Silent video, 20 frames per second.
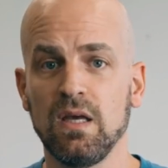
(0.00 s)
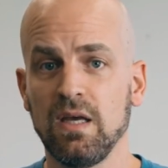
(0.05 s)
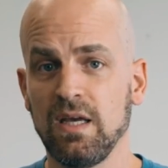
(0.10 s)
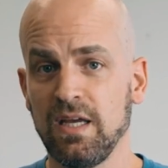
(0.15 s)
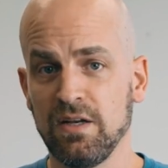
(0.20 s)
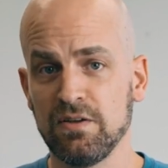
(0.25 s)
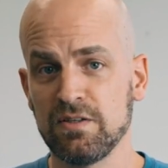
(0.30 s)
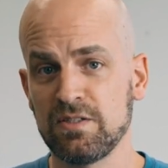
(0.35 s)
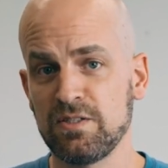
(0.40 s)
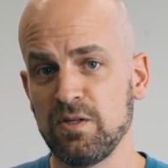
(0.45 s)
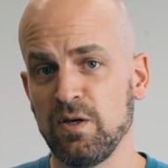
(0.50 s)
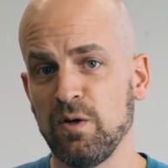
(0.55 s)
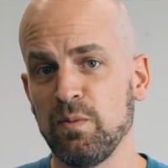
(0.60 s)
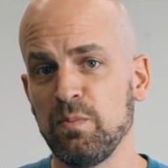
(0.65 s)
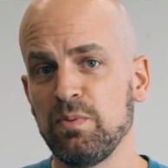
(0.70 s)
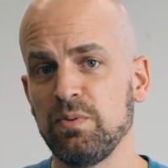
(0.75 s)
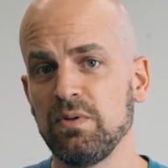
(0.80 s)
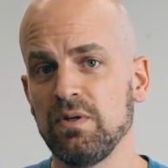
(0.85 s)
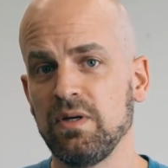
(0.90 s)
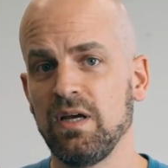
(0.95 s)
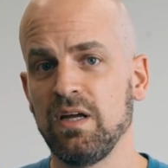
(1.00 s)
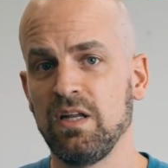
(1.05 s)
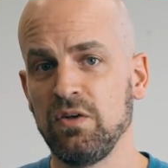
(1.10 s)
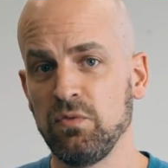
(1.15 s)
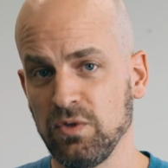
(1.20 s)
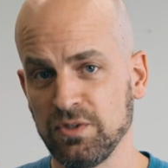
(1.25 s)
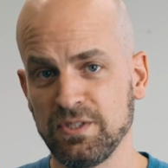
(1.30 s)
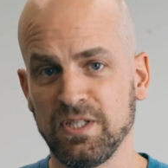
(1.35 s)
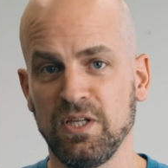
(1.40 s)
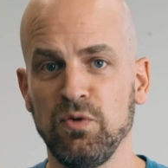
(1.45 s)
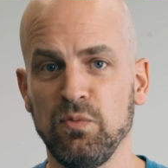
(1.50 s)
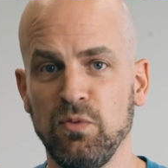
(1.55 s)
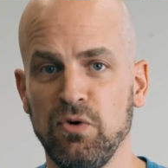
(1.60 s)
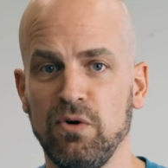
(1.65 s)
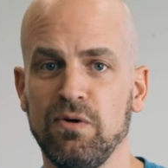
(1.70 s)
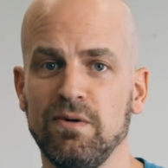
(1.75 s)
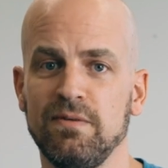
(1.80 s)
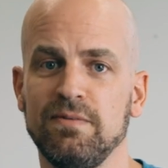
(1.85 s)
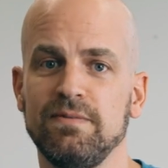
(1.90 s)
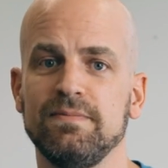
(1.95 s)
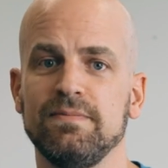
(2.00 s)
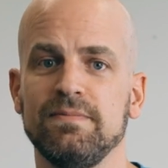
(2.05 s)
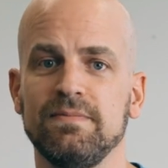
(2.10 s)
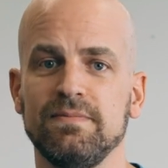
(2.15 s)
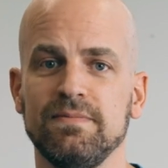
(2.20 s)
hit us up and we'll tell you more.